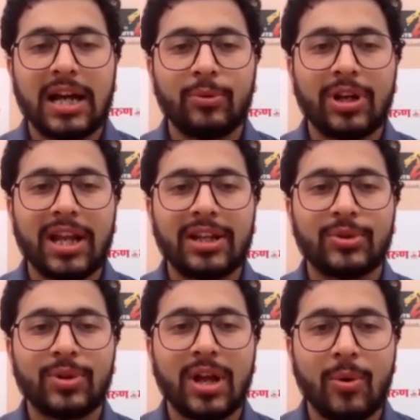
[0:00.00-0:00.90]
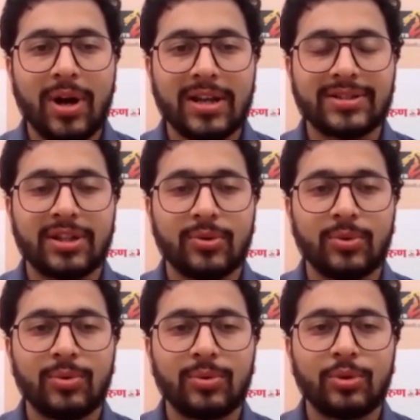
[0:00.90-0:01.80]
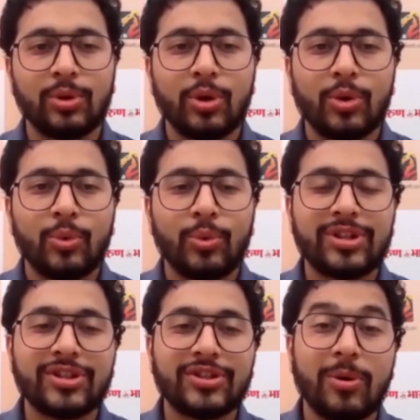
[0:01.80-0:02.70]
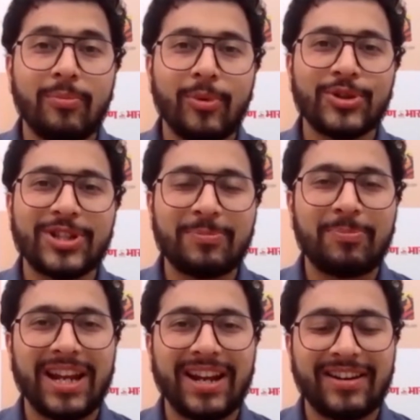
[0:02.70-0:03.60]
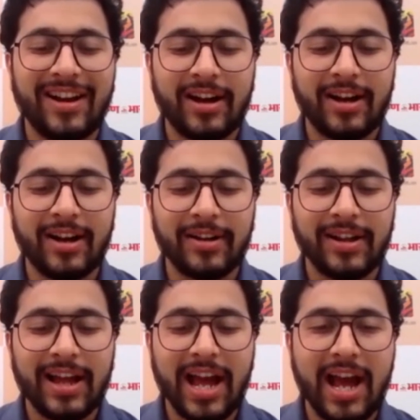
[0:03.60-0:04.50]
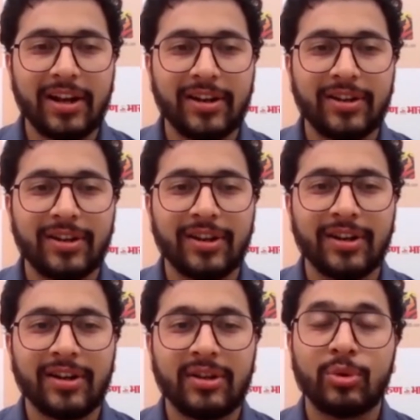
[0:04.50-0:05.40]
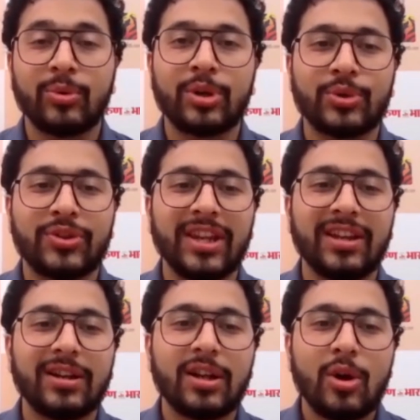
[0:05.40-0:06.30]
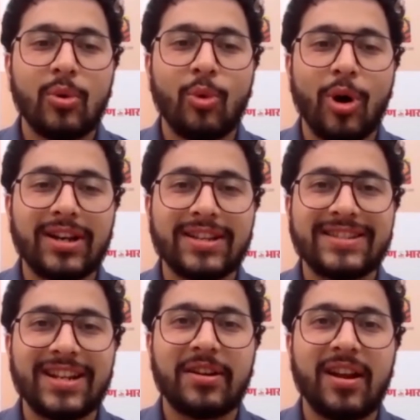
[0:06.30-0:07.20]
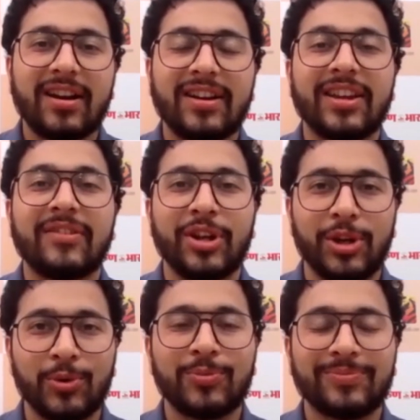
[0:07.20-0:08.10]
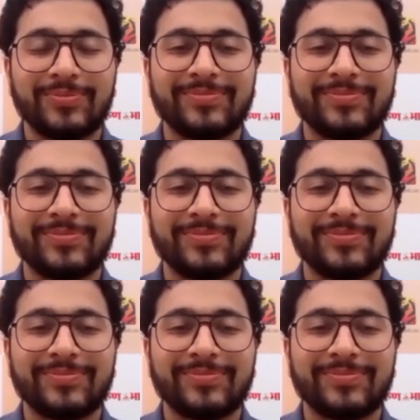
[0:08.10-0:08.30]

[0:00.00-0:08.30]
I would like to now ask you, which is your most played raga? And if you were to think, what has that raga given you?